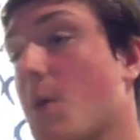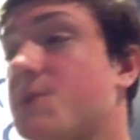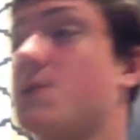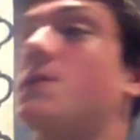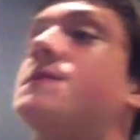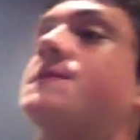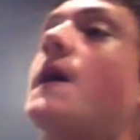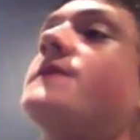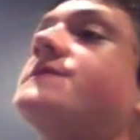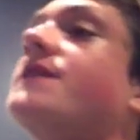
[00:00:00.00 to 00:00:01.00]
So this
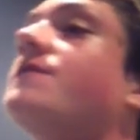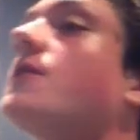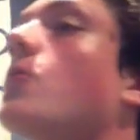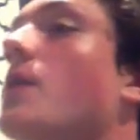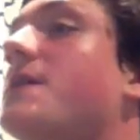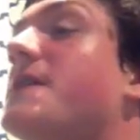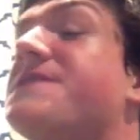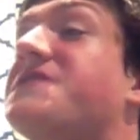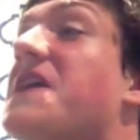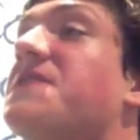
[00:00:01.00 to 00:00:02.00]
guy's giving away
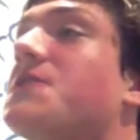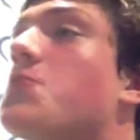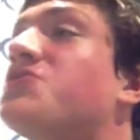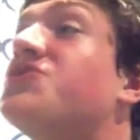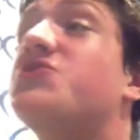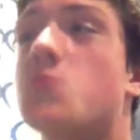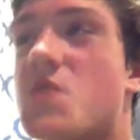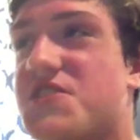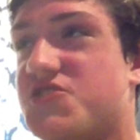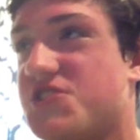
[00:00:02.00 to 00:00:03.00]
Nintendo
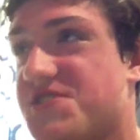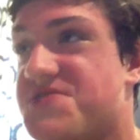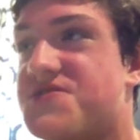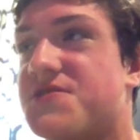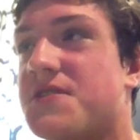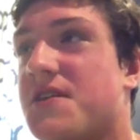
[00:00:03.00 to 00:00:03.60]
Switches.